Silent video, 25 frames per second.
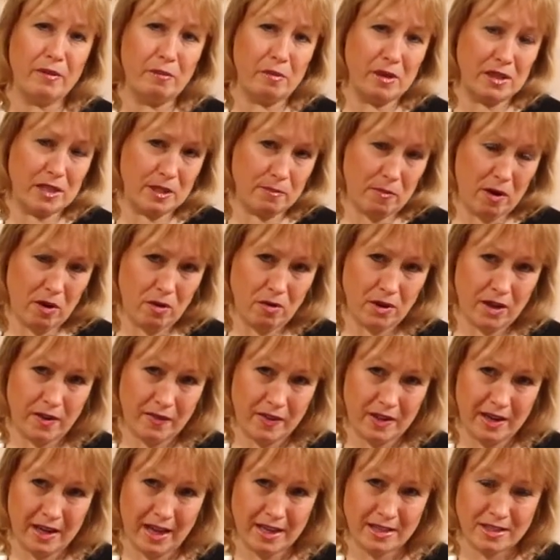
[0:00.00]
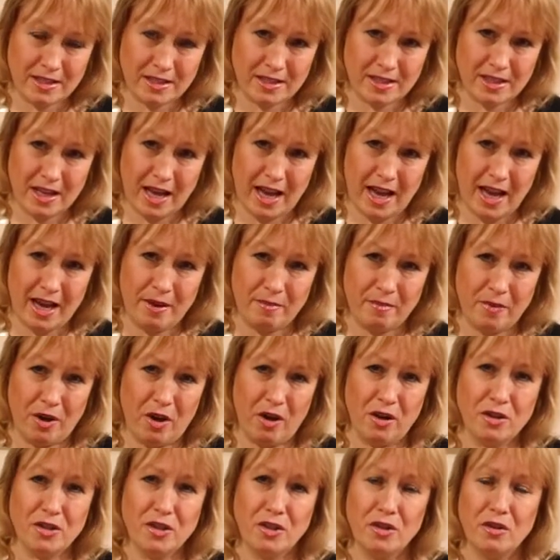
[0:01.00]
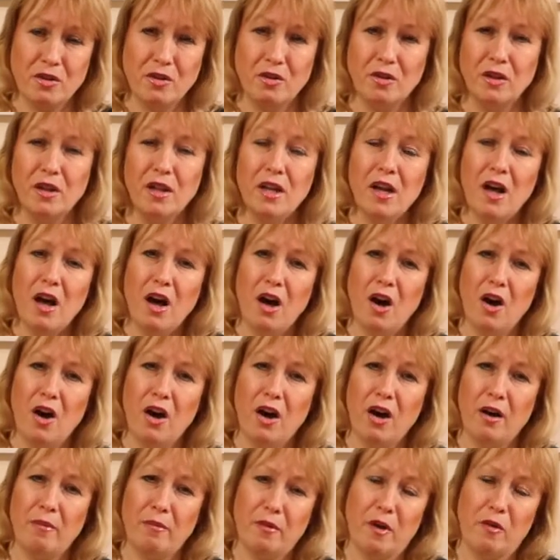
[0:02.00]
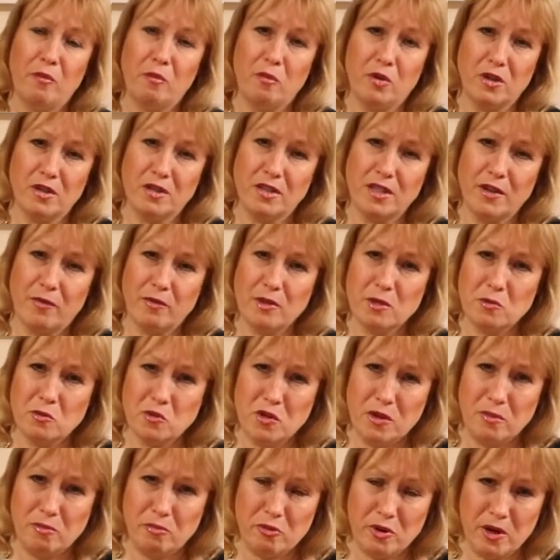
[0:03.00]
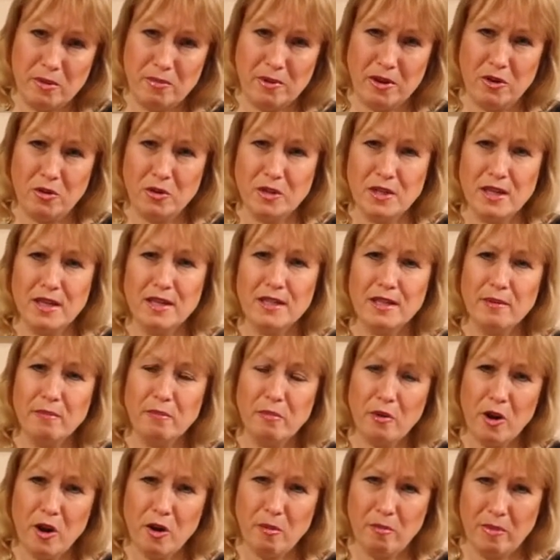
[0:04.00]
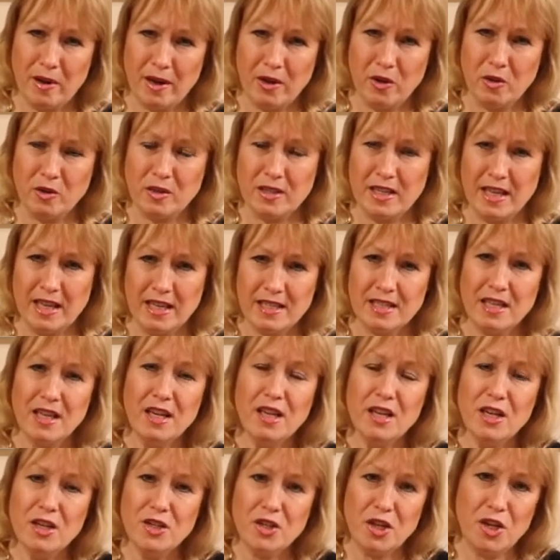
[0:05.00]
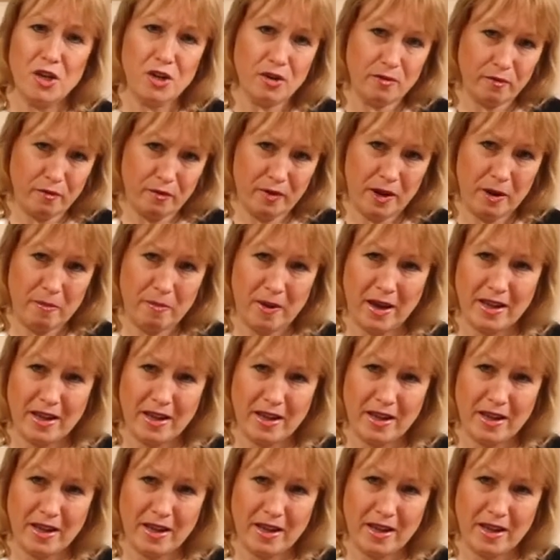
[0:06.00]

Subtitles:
We spoke in the last article of what's the difference between prebiotics and probiotics, so you can flick